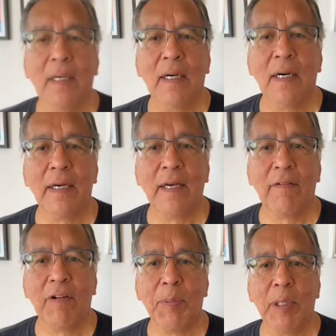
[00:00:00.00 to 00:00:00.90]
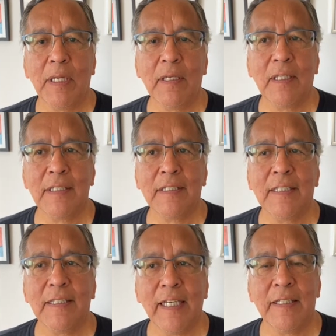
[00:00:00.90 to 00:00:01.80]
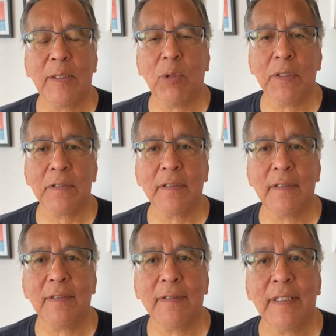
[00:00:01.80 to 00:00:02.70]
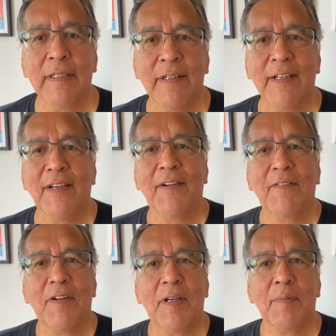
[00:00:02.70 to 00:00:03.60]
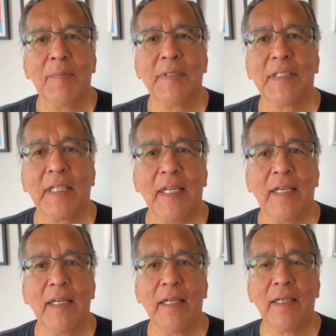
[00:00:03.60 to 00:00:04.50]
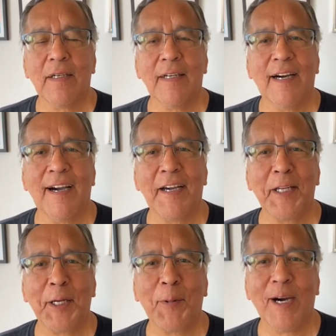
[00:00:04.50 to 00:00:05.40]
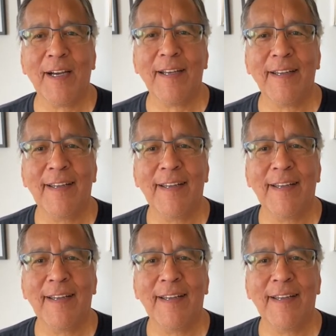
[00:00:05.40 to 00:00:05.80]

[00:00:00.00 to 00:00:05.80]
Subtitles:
Hi everybody, this is Andy Wilson from Skidegate on Haida Gwaii.